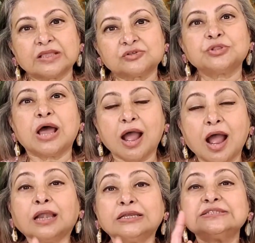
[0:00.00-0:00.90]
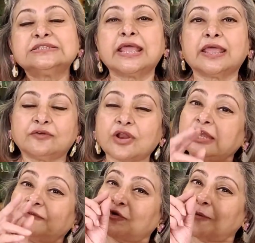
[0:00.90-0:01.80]
So the heart is there
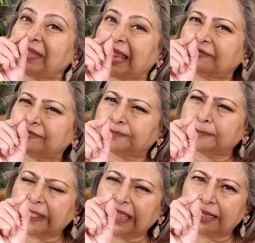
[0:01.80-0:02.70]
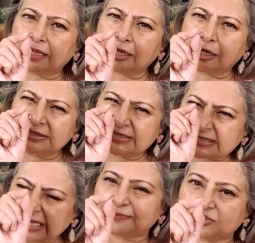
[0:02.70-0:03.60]
right from that
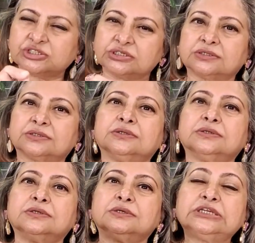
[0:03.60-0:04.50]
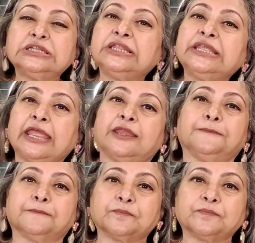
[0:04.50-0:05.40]
conception till the
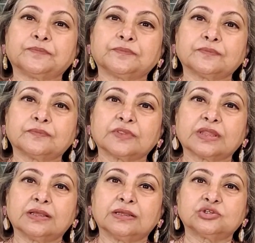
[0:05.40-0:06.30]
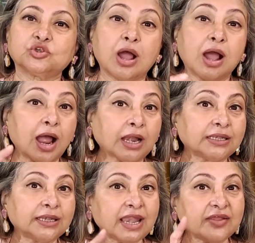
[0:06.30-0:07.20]
end. So
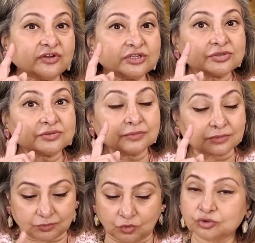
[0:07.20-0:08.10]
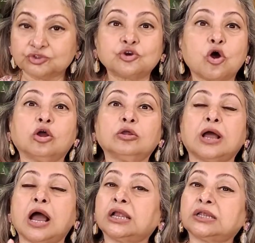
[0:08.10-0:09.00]
heart never goes wrong,
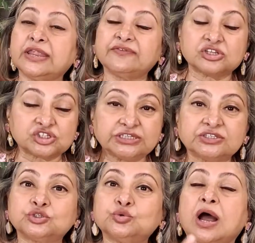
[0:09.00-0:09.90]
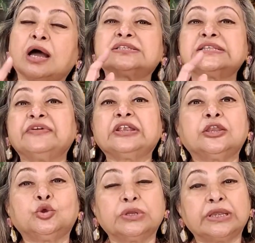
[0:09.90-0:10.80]
heart never cheats you, hearts never tell
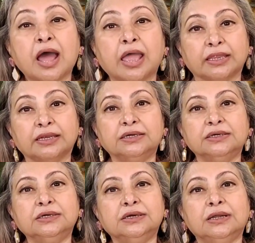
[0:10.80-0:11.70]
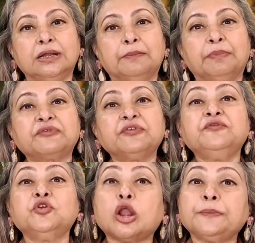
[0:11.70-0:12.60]
you a lie. But we've
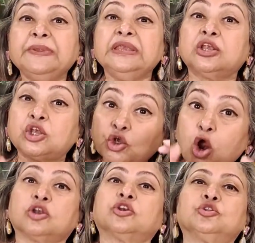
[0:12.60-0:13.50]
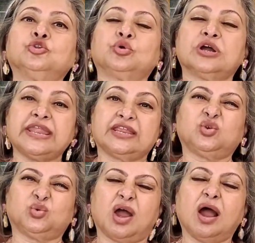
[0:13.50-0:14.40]
not been taught to connect
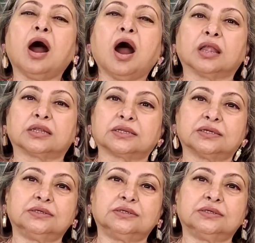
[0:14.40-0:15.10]
to the heart.